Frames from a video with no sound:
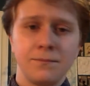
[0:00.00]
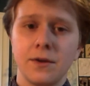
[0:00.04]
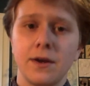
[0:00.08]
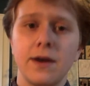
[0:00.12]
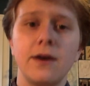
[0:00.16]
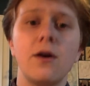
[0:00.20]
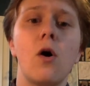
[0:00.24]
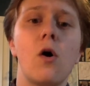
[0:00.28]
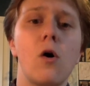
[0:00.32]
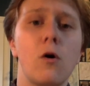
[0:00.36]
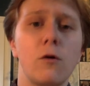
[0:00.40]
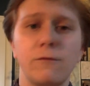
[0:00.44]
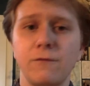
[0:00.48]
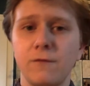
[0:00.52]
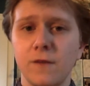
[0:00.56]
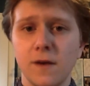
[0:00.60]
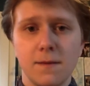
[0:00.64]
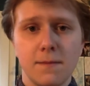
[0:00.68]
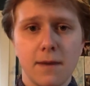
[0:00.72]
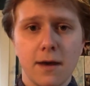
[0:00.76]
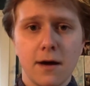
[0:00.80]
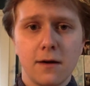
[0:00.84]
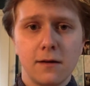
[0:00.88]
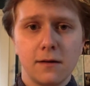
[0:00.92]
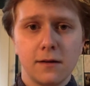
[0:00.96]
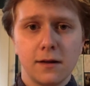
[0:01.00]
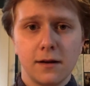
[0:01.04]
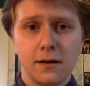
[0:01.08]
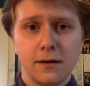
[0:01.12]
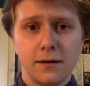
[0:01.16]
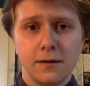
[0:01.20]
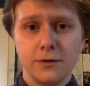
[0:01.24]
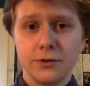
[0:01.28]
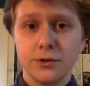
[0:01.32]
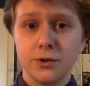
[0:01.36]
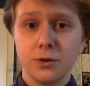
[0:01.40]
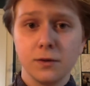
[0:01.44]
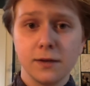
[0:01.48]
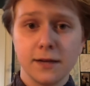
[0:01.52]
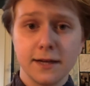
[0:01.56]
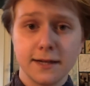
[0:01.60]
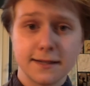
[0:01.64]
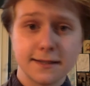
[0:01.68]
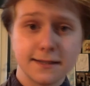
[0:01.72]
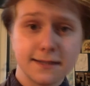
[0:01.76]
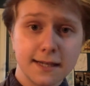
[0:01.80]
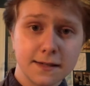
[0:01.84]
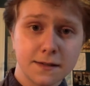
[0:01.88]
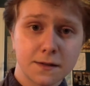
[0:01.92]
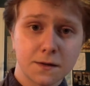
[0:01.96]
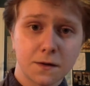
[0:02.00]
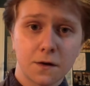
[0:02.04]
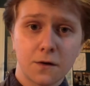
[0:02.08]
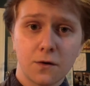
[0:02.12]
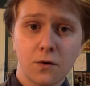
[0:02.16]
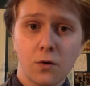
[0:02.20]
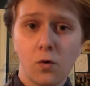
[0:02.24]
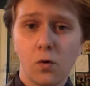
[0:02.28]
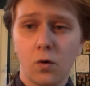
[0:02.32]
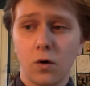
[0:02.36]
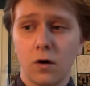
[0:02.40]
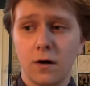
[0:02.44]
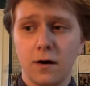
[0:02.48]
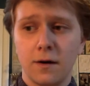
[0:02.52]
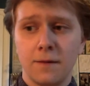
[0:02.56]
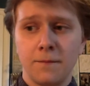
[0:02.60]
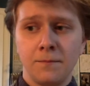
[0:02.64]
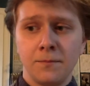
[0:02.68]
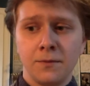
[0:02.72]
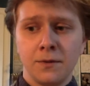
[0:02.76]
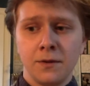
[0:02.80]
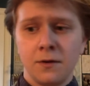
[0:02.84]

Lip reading: an all-female Julius Caesar or